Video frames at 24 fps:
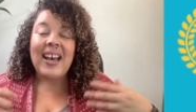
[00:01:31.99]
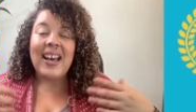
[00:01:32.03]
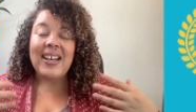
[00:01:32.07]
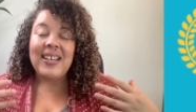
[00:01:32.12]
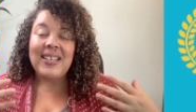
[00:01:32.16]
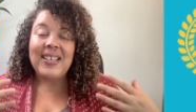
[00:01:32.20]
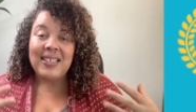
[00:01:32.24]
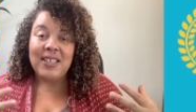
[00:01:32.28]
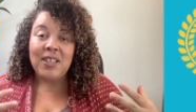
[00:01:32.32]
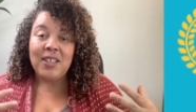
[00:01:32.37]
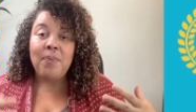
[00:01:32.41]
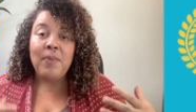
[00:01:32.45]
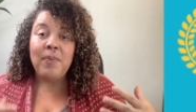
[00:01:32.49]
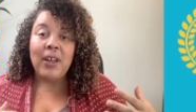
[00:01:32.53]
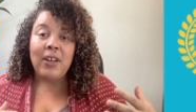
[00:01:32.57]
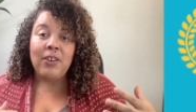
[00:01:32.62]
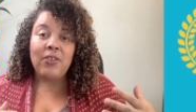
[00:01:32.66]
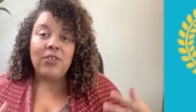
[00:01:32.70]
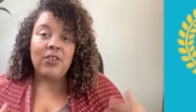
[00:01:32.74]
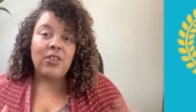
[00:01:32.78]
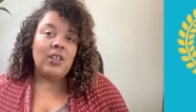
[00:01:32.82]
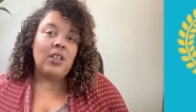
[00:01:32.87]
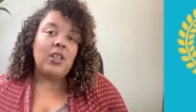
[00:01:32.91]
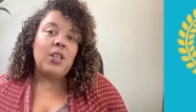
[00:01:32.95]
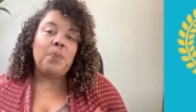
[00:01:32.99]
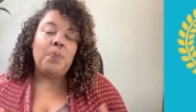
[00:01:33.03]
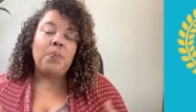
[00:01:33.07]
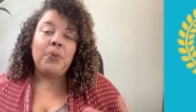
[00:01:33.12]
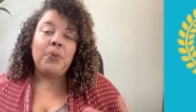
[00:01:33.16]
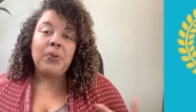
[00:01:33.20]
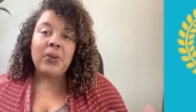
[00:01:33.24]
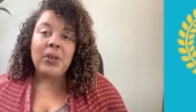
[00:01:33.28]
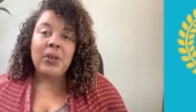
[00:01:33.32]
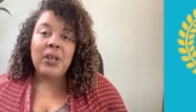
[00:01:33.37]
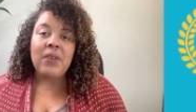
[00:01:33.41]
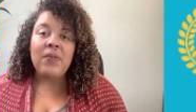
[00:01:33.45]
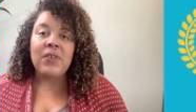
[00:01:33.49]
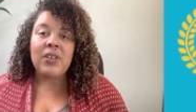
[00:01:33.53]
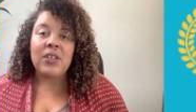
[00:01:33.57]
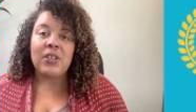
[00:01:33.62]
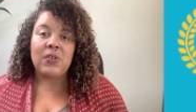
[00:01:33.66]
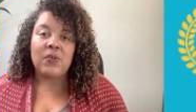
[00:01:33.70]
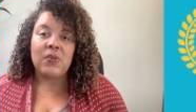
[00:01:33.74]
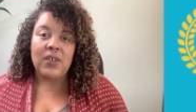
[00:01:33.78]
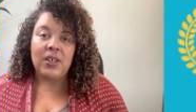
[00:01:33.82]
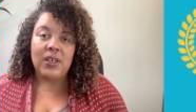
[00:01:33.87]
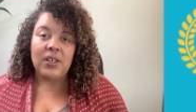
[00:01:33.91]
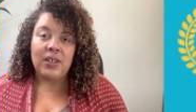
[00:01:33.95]
I did mention in the
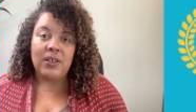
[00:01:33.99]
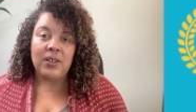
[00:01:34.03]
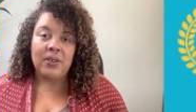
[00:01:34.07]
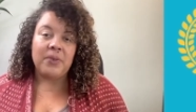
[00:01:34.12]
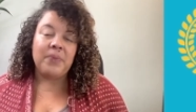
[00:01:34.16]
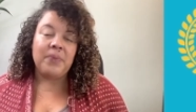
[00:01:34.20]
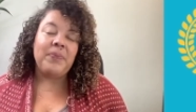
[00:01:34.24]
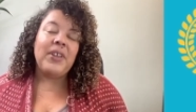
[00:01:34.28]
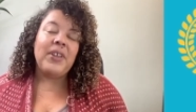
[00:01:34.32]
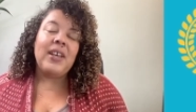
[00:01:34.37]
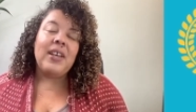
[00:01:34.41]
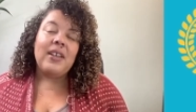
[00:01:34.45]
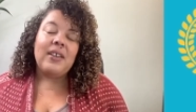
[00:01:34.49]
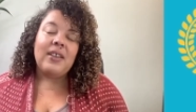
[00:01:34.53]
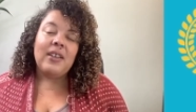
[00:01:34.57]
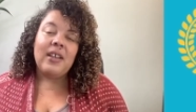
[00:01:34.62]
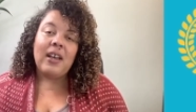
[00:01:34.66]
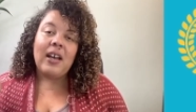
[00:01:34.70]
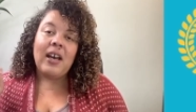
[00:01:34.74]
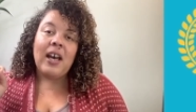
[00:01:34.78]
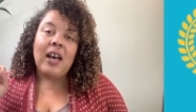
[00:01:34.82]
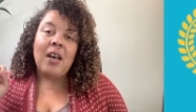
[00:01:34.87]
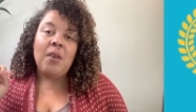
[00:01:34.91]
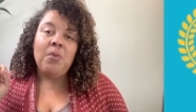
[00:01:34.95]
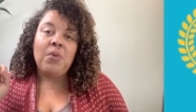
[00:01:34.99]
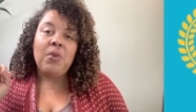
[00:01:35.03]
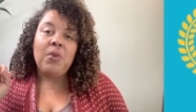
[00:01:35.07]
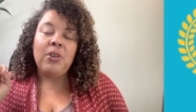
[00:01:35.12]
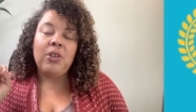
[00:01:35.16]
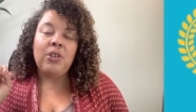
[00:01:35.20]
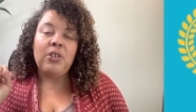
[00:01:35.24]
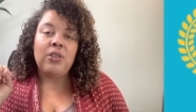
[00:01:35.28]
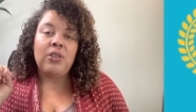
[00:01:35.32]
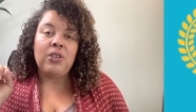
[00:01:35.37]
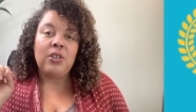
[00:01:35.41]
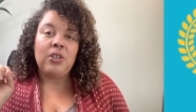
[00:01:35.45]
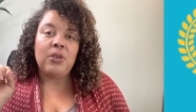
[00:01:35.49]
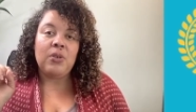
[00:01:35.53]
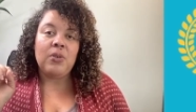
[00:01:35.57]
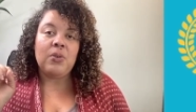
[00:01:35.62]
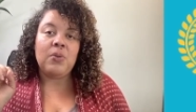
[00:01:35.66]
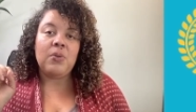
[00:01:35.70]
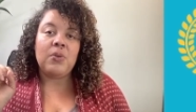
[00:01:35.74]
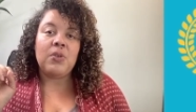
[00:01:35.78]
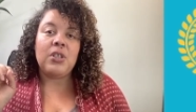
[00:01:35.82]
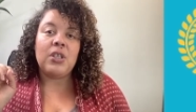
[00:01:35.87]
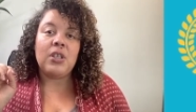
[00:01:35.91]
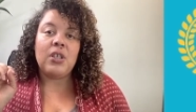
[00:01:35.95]
previous video that I'm going to
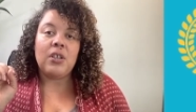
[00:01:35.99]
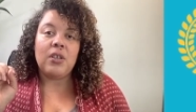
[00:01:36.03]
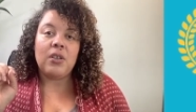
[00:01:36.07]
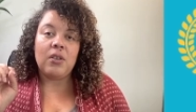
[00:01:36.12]
use